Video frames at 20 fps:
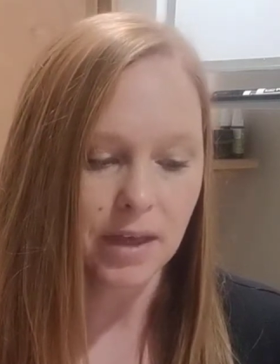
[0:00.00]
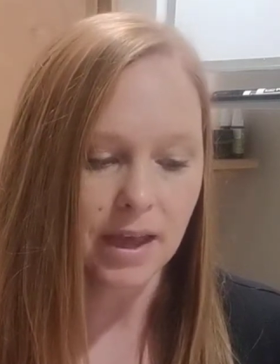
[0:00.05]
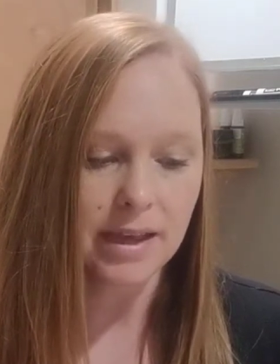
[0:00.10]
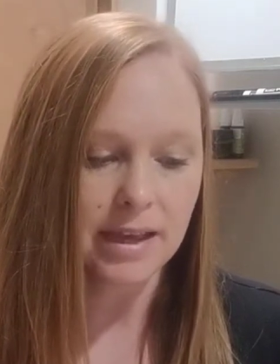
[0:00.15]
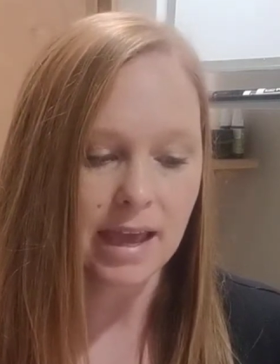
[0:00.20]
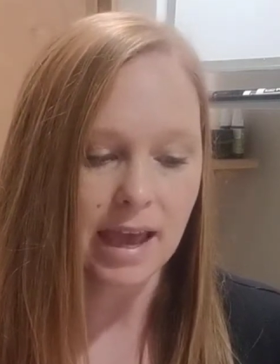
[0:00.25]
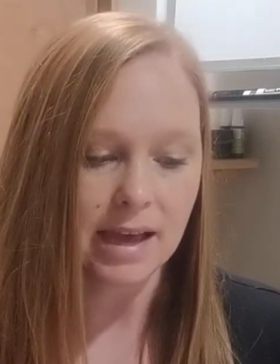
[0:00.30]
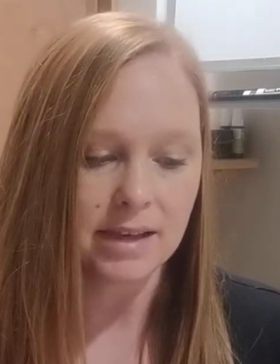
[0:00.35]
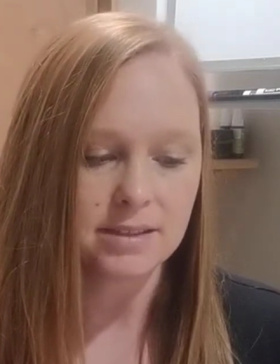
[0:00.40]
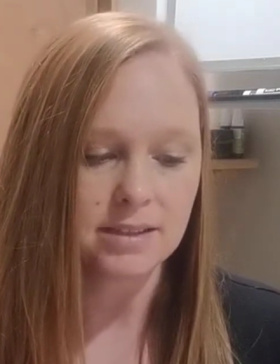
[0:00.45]
a
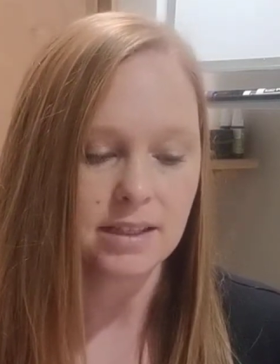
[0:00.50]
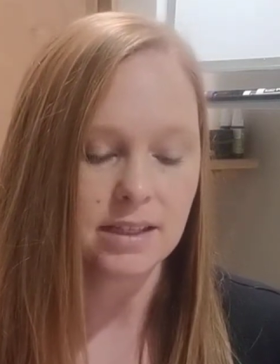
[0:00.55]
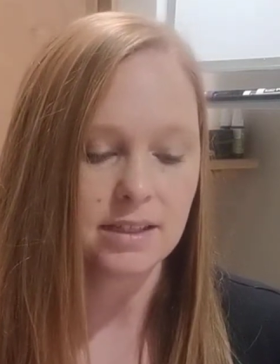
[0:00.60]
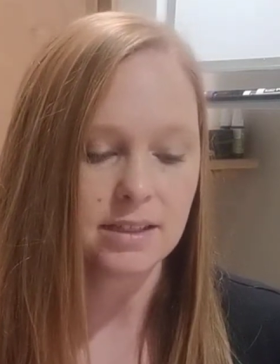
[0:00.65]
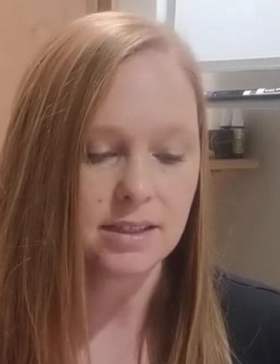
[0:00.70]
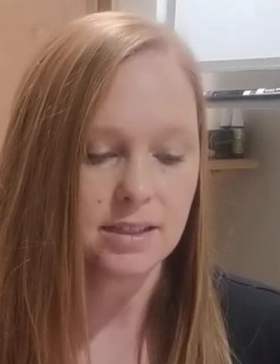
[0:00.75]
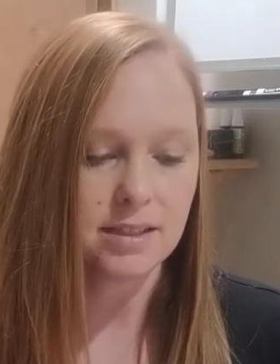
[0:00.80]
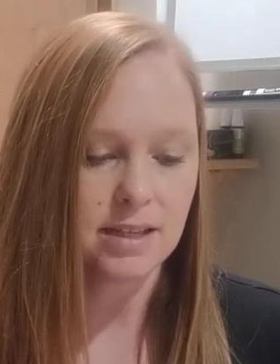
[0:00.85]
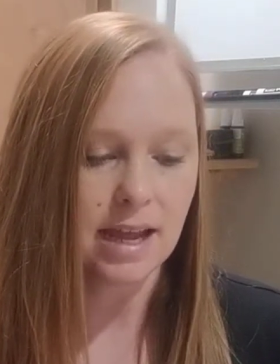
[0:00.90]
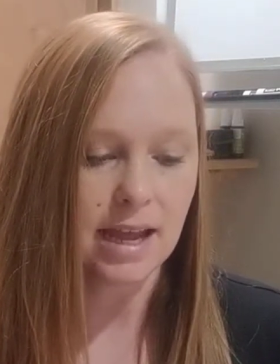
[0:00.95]

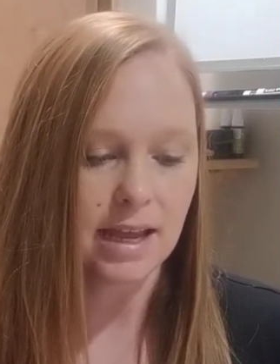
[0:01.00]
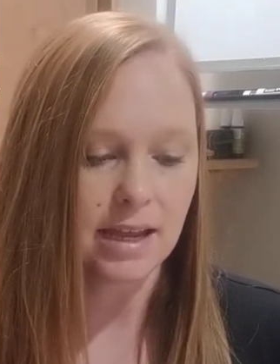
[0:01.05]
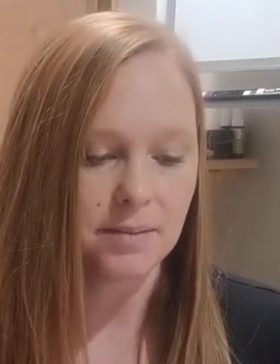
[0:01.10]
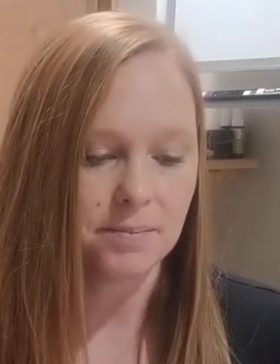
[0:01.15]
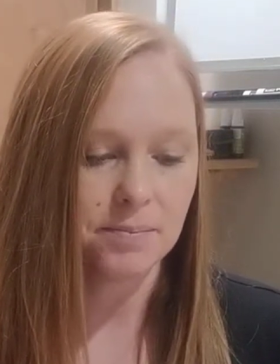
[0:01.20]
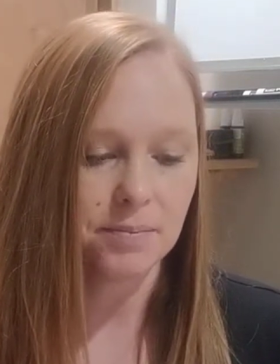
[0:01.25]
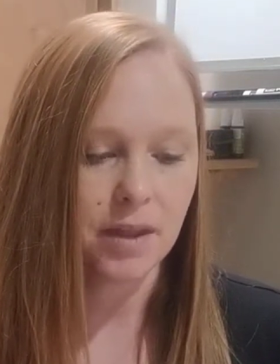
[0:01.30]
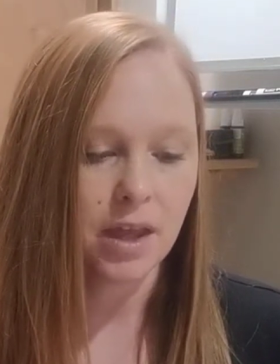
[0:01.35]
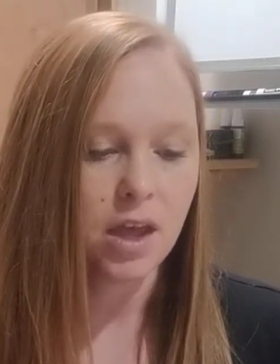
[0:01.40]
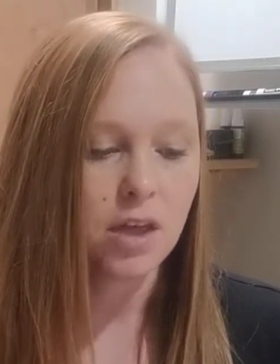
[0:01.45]
gaseous state.
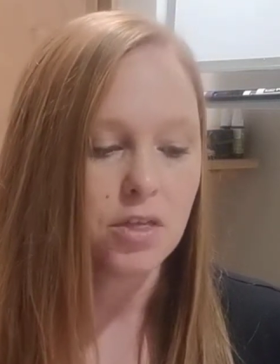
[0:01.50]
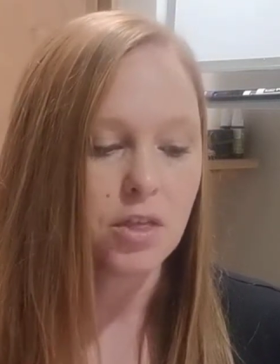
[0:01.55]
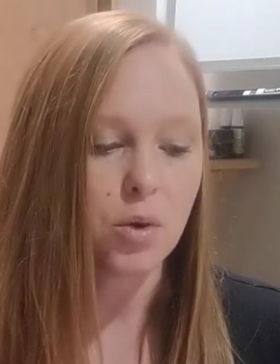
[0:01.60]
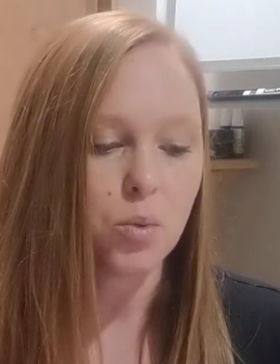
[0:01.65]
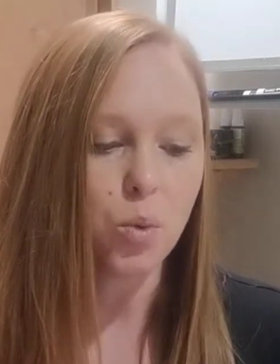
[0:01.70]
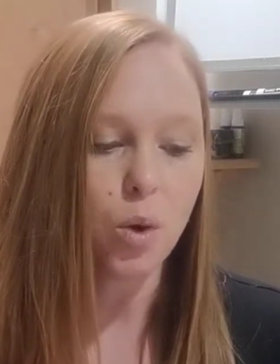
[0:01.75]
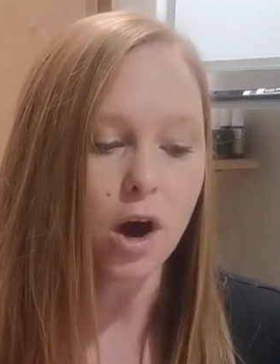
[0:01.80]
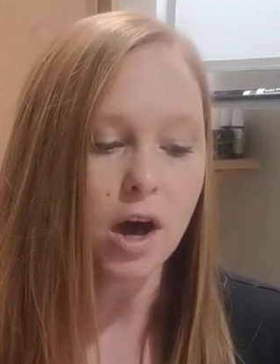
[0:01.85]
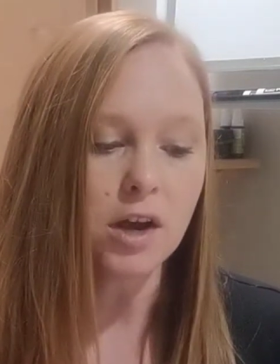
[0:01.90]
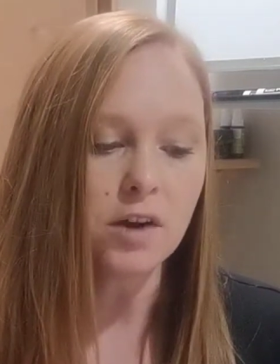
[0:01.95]
The
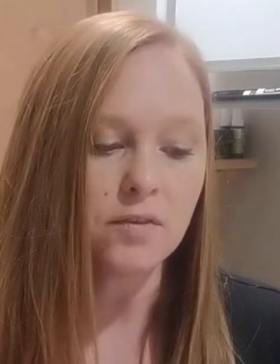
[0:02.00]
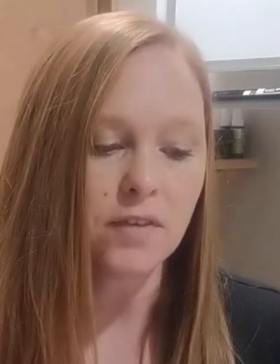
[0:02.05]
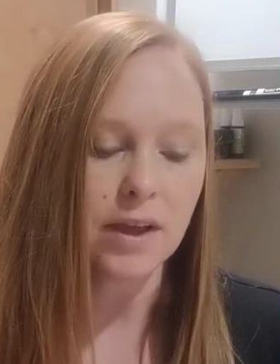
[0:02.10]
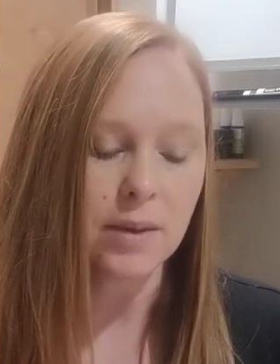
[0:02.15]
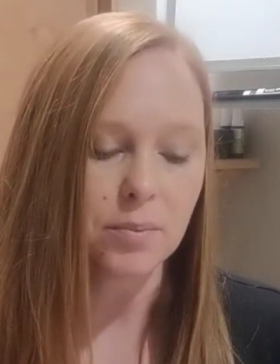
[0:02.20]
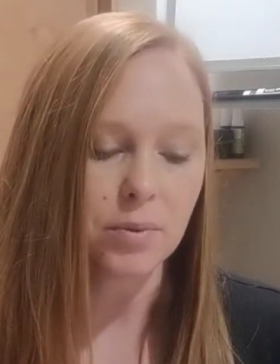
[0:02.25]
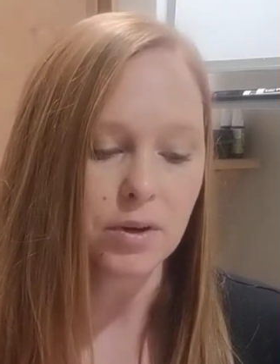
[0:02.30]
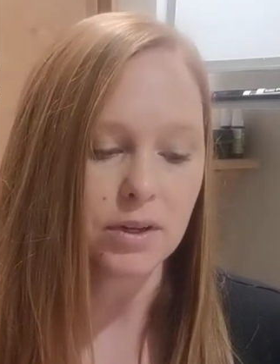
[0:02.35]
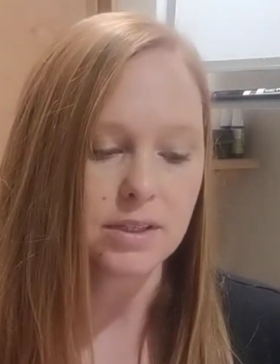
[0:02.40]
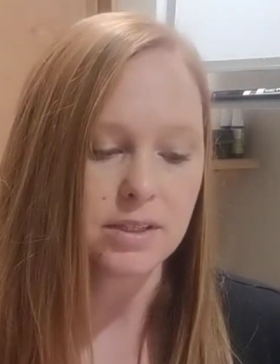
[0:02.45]
water vapor